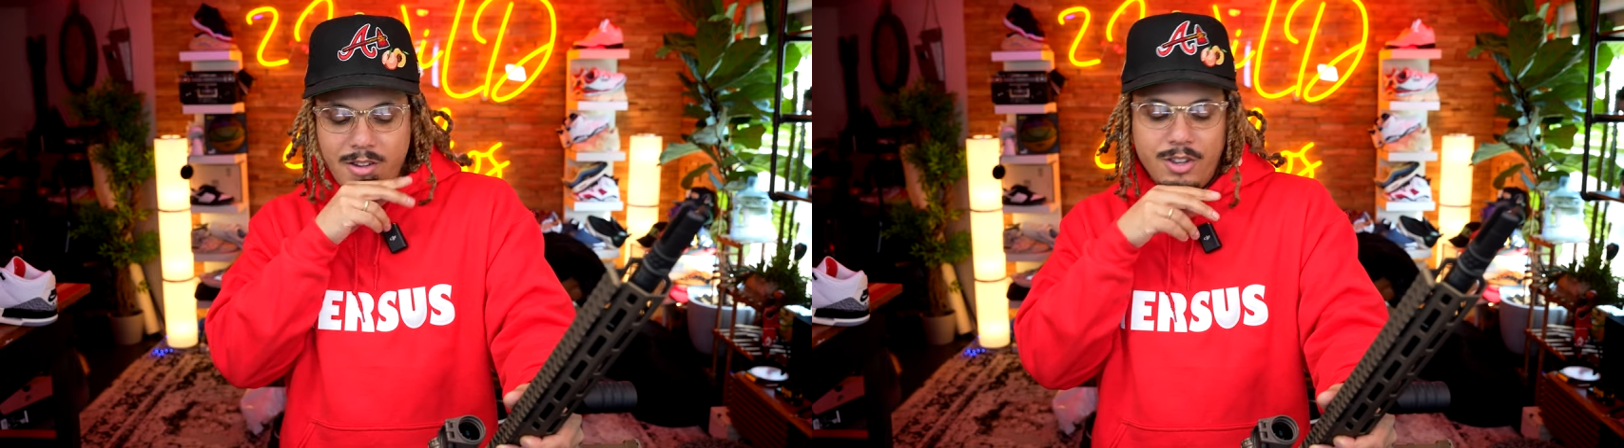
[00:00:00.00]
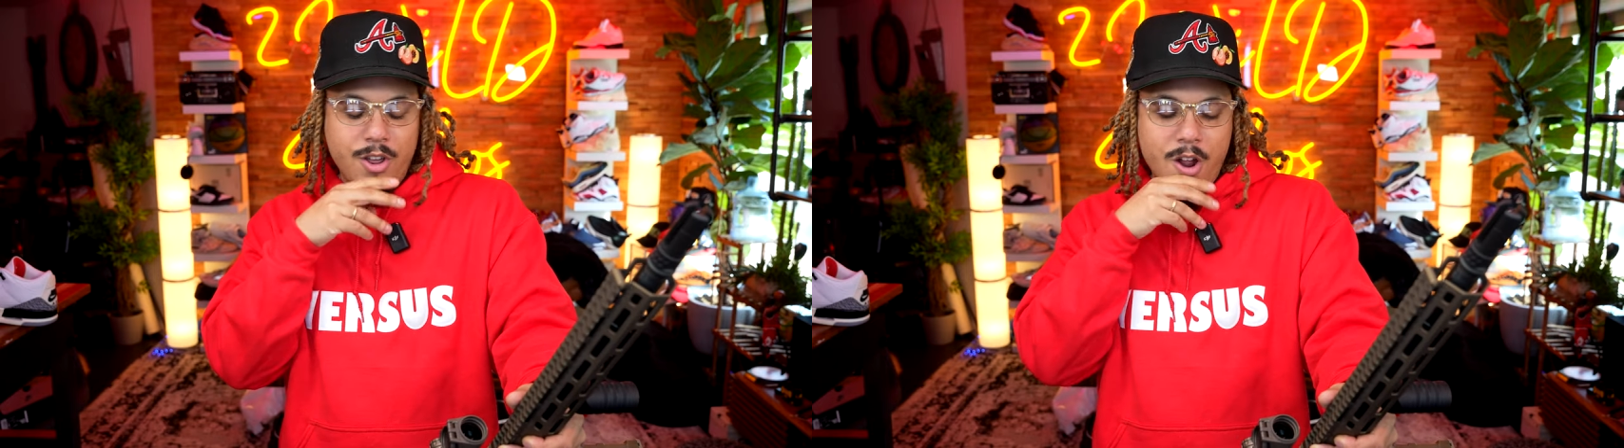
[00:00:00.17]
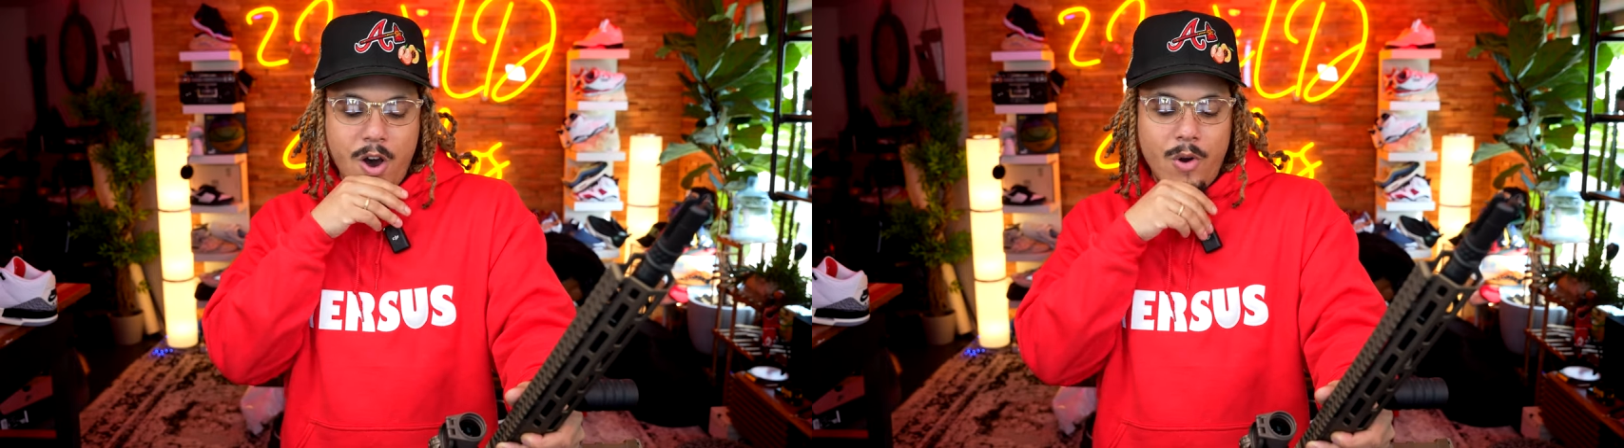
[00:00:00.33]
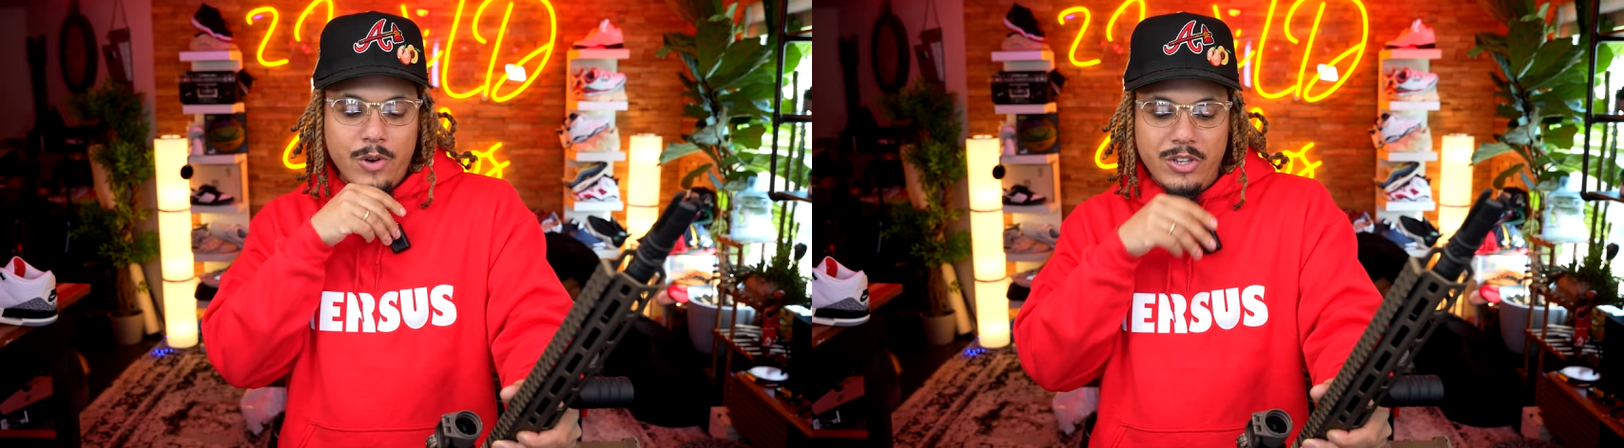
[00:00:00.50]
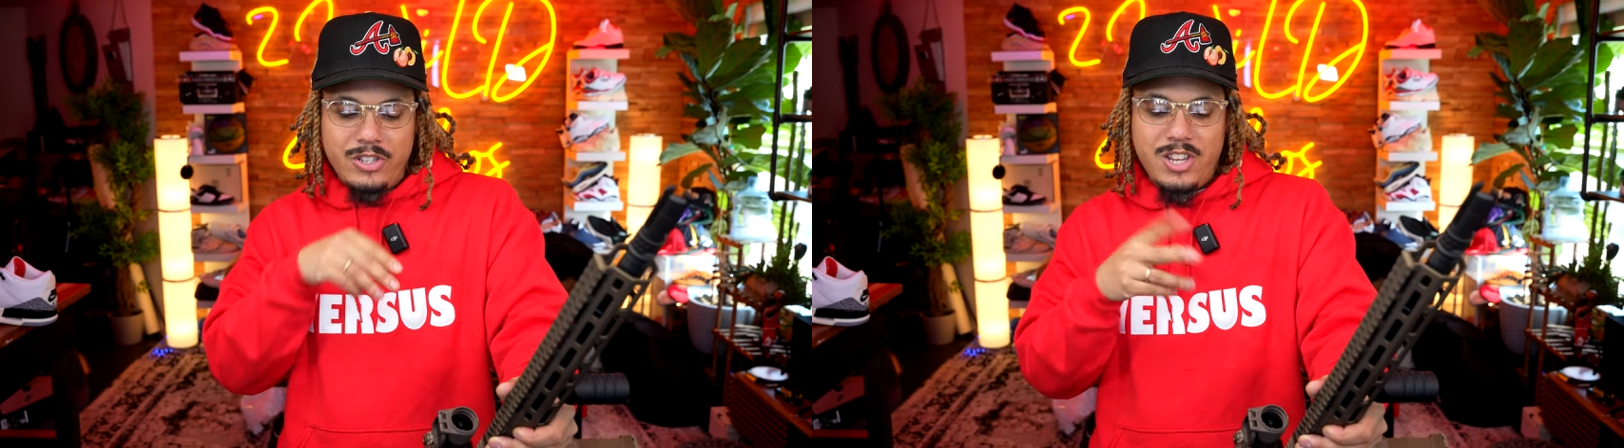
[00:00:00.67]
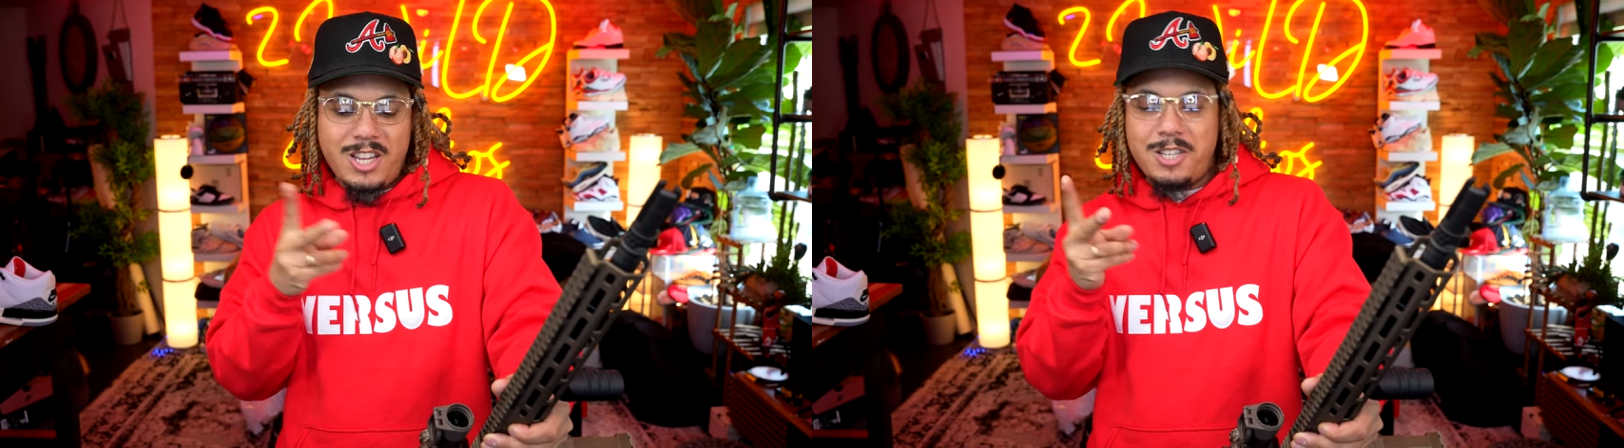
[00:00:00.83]
you know,
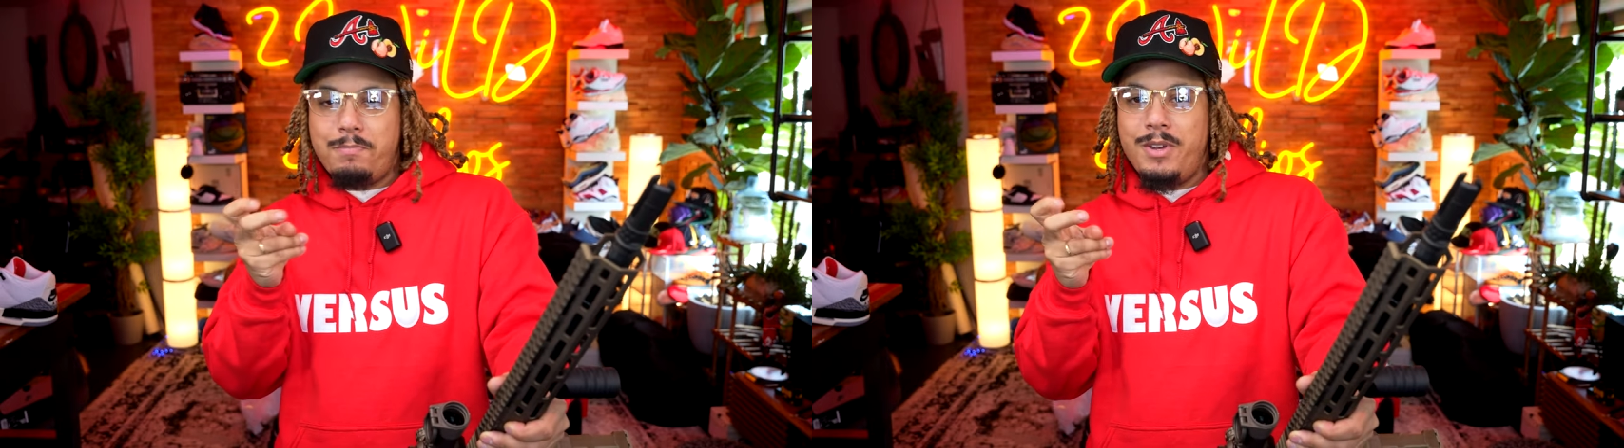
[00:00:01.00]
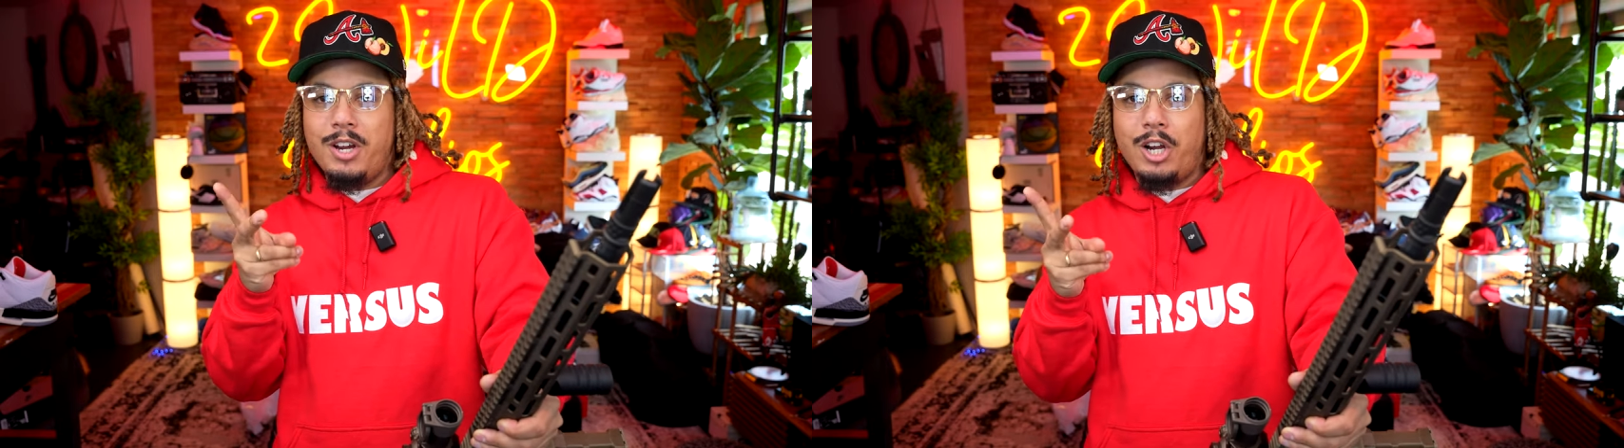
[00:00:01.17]
SIG Spear